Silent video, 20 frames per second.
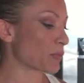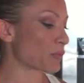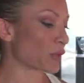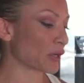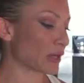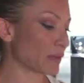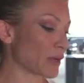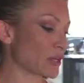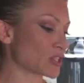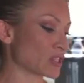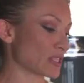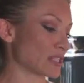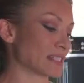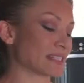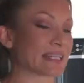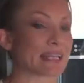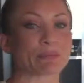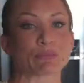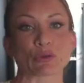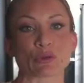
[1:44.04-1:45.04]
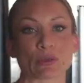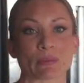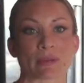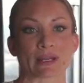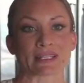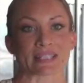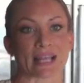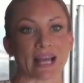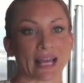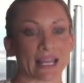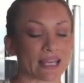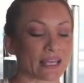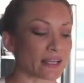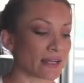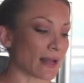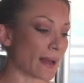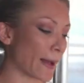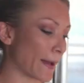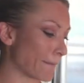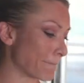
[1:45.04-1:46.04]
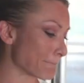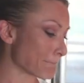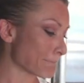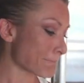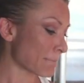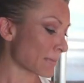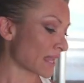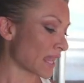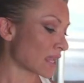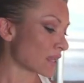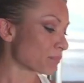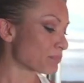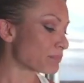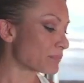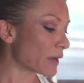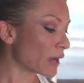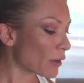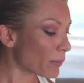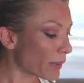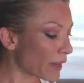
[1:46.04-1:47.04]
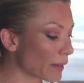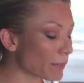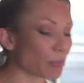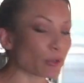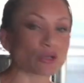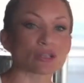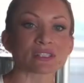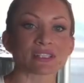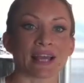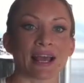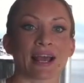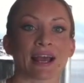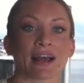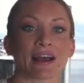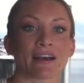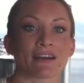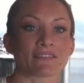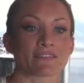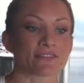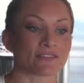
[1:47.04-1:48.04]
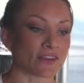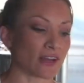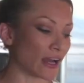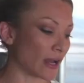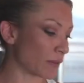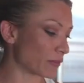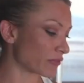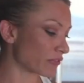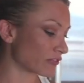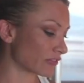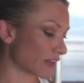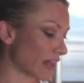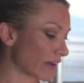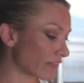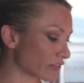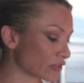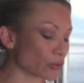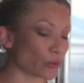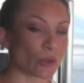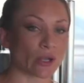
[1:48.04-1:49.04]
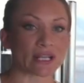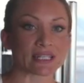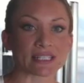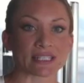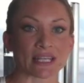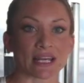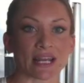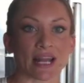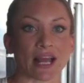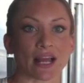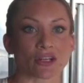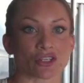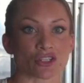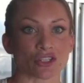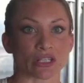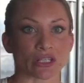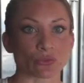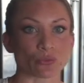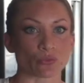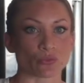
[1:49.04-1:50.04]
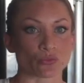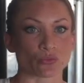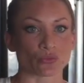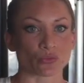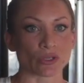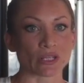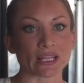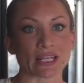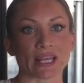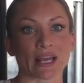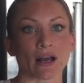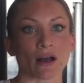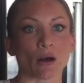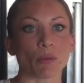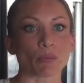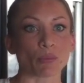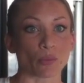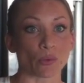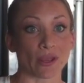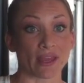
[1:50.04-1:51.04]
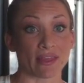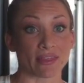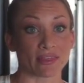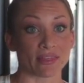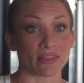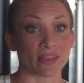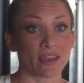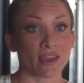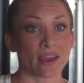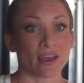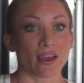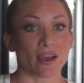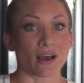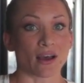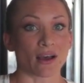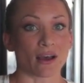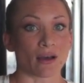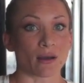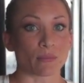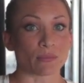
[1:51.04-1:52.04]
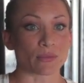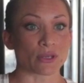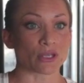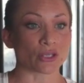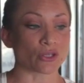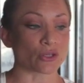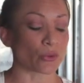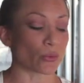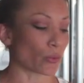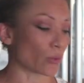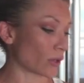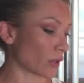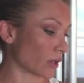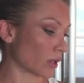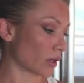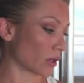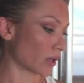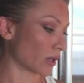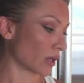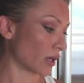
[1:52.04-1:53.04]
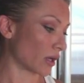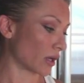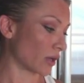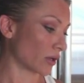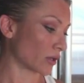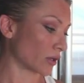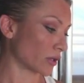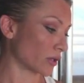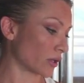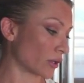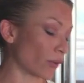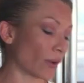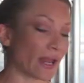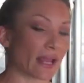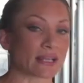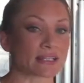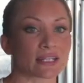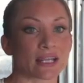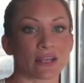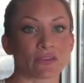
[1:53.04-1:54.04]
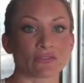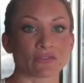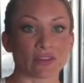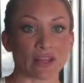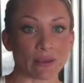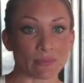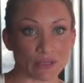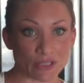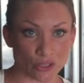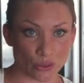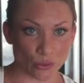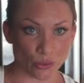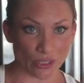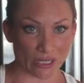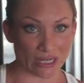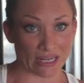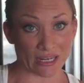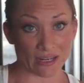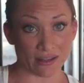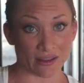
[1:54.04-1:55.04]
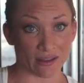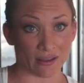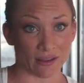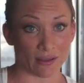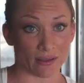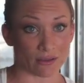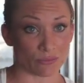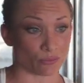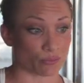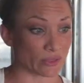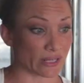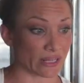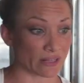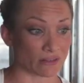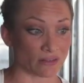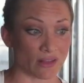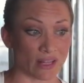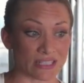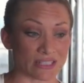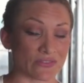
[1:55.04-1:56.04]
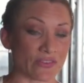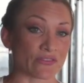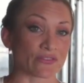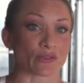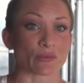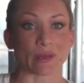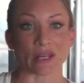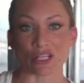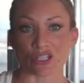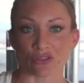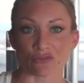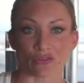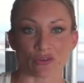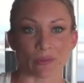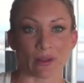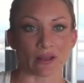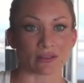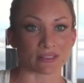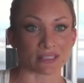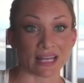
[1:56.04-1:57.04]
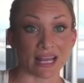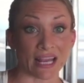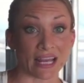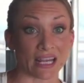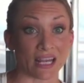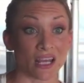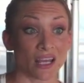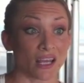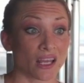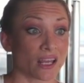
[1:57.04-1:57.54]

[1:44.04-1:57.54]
pretty much a staple in my diet. Bell peppers have flavonoids that actually really help with your anti-inflammatory. You get lots of inflammation from outside